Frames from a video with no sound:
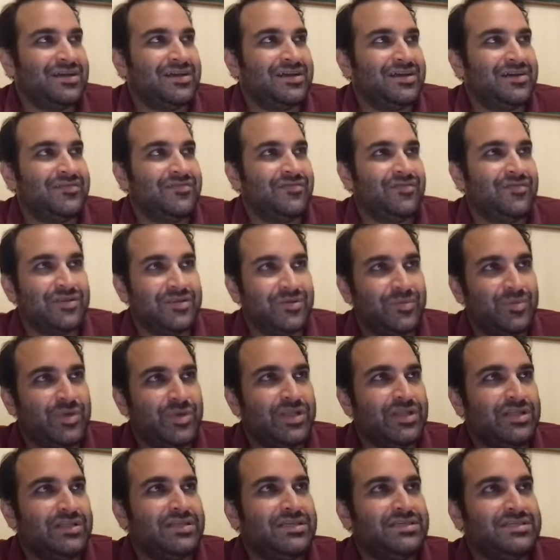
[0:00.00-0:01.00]

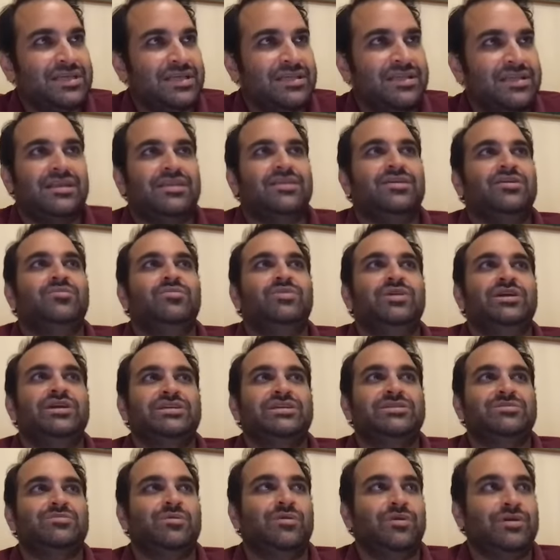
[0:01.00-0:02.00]
vulnerabilities that then could be
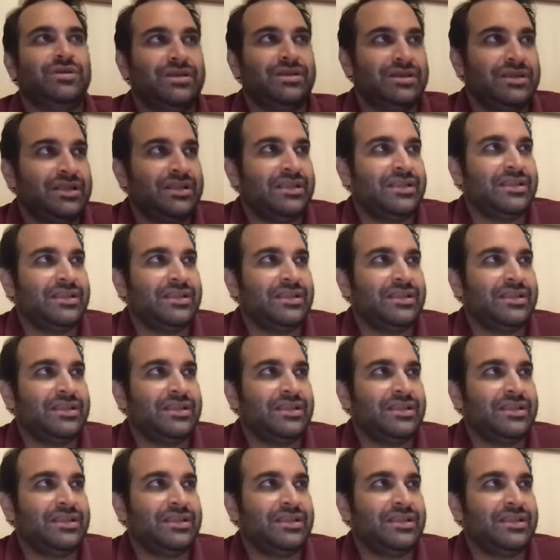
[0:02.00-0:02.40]
exploited,